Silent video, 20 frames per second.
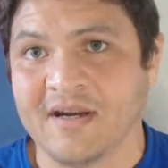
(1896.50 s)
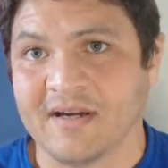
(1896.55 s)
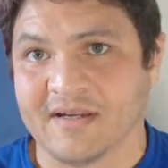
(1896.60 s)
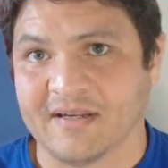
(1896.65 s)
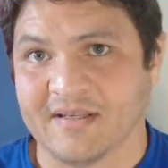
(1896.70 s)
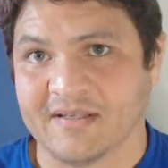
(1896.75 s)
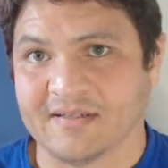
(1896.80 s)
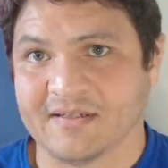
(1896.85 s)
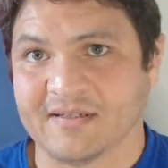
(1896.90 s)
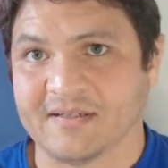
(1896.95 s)

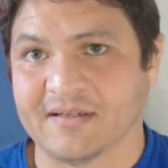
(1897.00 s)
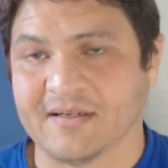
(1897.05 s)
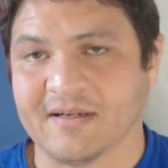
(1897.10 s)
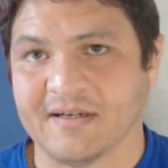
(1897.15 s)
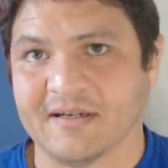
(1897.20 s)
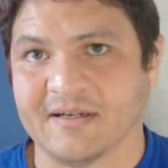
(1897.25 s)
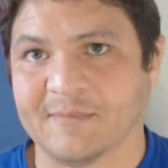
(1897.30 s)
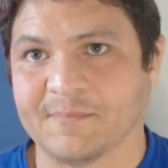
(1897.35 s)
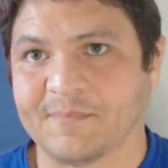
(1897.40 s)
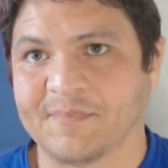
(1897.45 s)
in
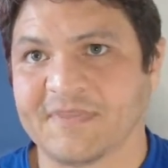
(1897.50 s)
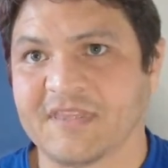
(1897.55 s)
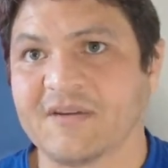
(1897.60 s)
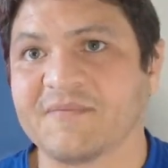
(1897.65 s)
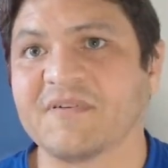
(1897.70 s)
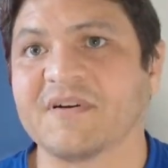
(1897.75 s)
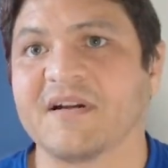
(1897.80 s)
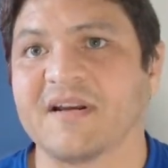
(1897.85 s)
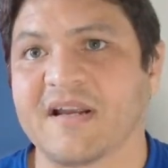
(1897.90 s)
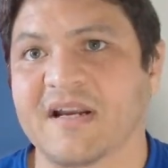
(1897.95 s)

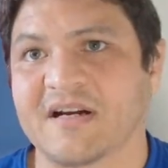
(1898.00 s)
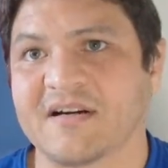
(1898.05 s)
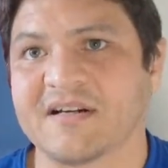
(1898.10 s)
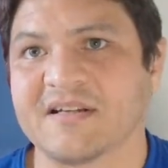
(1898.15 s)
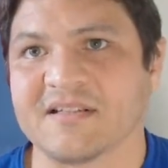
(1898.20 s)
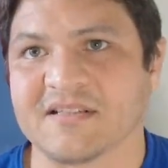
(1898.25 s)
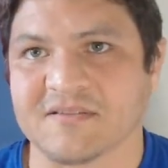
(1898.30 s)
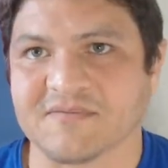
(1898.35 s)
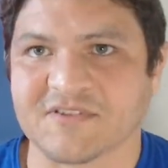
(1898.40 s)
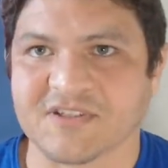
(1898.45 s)
different
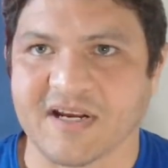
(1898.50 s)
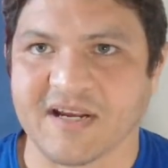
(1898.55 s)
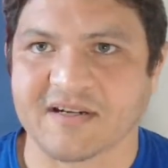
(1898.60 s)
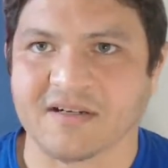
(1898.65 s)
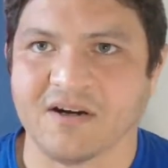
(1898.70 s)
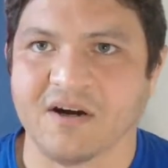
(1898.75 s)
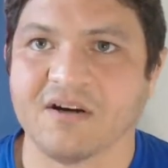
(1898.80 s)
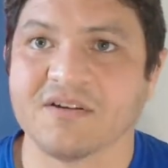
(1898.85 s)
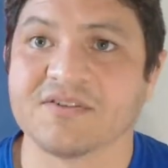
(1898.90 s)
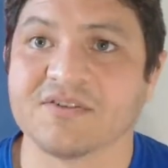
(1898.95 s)
areas of China
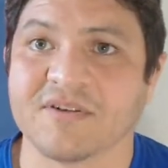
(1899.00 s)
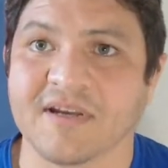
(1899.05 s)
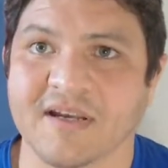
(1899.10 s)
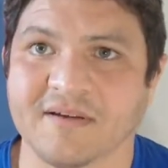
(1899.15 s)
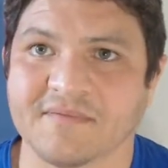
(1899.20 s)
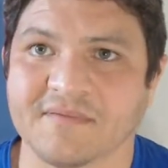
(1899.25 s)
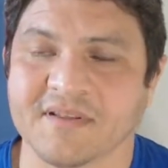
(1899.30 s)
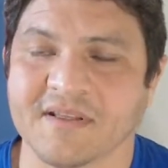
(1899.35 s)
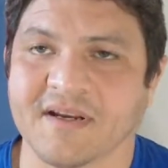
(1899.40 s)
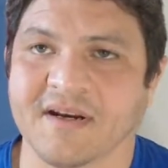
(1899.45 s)
also
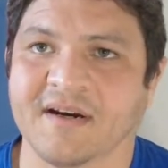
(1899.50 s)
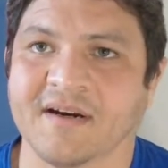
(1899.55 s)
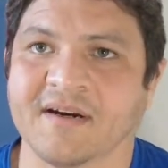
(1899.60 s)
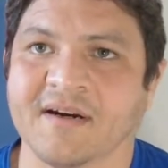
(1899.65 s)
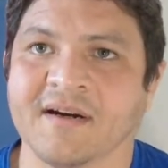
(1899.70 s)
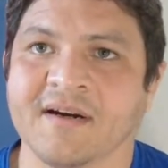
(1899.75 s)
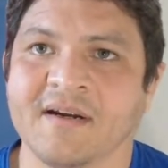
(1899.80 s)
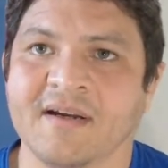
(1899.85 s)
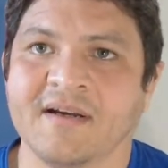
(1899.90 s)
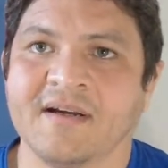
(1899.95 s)
have
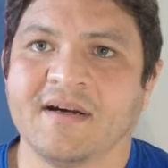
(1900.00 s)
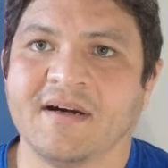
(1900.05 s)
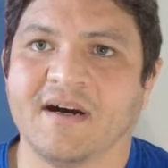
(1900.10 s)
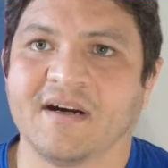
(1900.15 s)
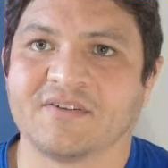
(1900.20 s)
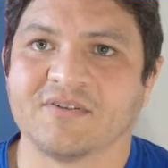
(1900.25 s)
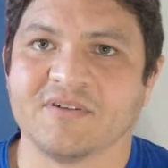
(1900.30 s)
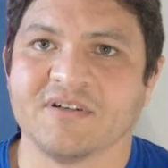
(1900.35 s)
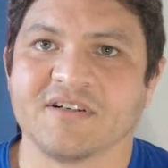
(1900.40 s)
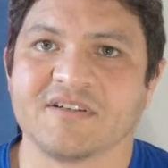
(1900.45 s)
their
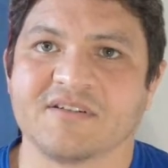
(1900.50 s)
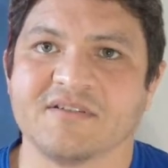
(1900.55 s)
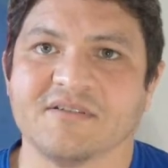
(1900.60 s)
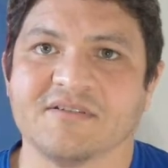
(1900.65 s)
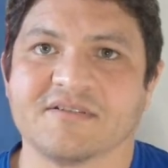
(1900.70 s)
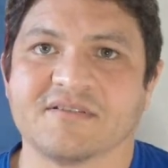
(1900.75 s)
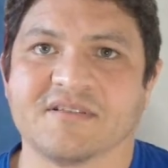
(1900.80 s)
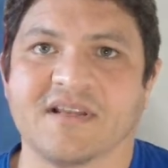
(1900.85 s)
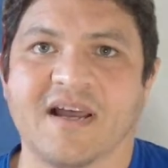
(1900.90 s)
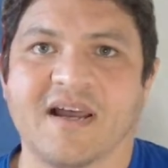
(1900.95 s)
traditional
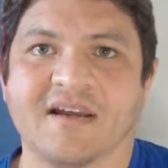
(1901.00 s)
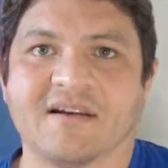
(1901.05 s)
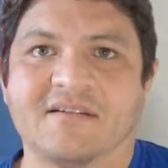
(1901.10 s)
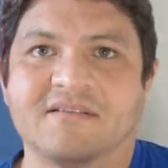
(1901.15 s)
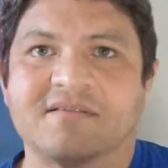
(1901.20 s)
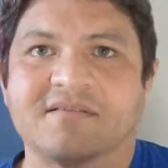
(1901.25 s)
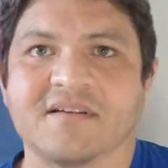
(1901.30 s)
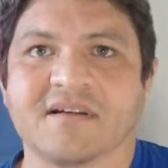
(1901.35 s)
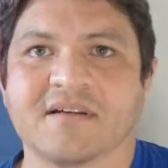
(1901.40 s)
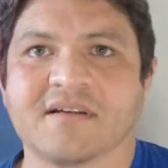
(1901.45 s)

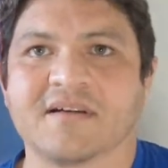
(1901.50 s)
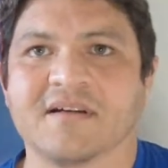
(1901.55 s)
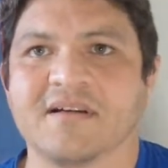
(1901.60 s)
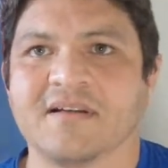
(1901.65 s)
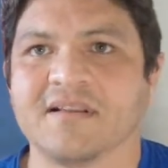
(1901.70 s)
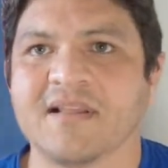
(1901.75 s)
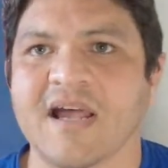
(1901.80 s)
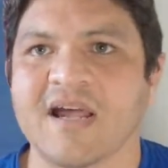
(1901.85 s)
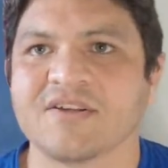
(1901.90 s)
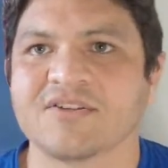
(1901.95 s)
styles. Like
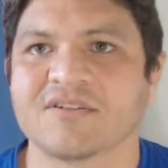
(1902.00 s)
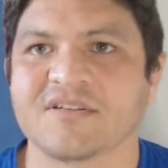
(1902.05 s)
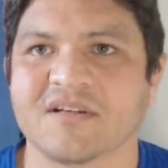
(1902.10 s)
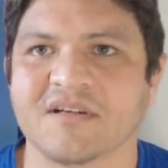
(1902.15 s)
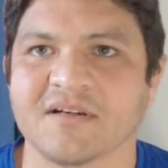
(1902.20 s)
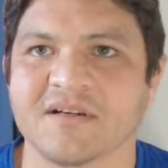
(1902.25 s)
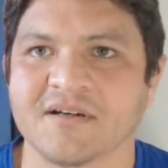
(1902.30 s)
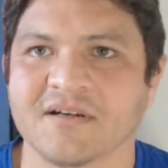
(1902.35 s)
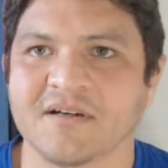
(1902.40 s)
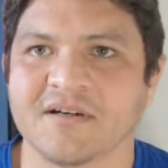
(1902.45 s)
last
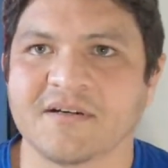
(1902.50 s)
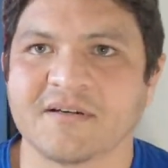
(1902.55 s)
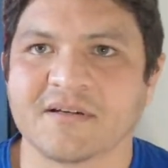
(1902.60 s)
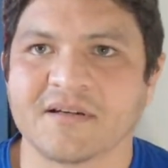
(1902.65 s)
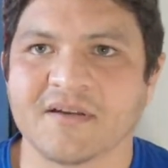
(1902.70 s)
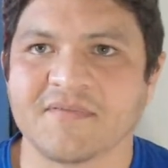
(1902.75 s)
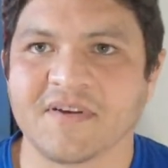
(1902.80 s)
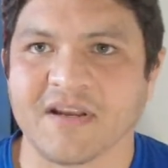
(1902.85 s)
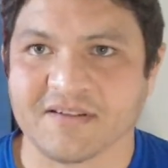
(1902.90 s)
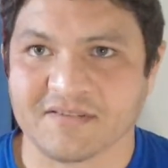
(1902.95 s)
year,
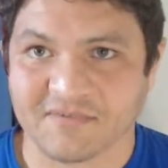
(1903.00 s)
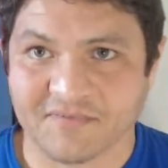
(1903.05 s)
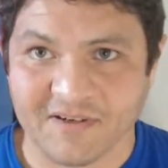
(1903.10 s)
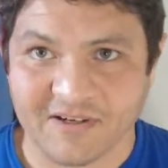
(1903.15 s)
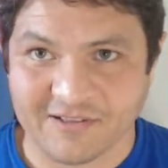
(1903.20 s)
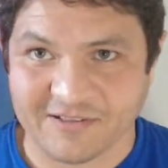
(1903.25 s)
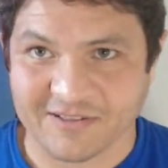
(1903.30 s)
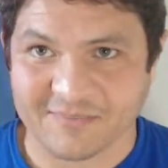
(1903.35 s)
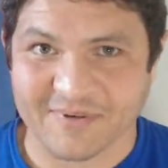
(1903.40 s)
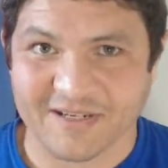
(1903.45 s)
if you guys are
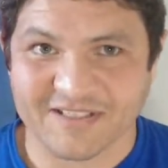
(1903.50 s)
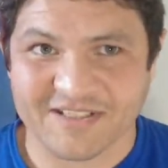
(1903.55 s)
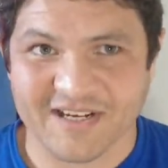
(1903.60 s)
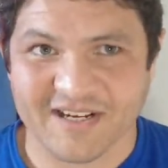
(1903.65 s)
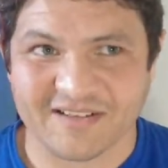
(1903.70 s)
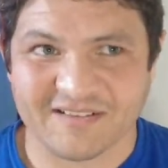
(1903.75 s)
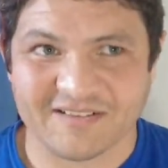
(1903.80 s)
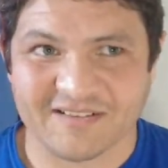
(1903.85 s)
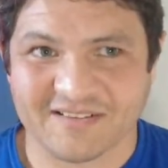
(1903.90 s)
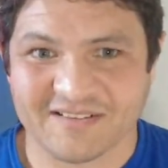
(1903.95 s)
following my
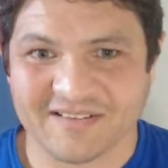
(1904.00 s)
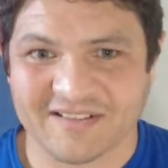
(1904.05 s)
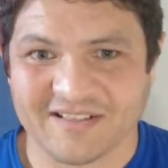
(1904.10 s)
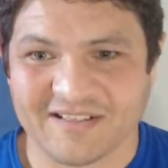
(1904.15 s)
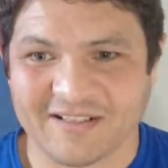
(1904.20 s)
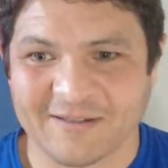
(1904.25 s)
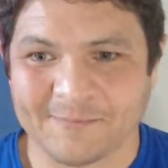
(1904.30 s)
channel,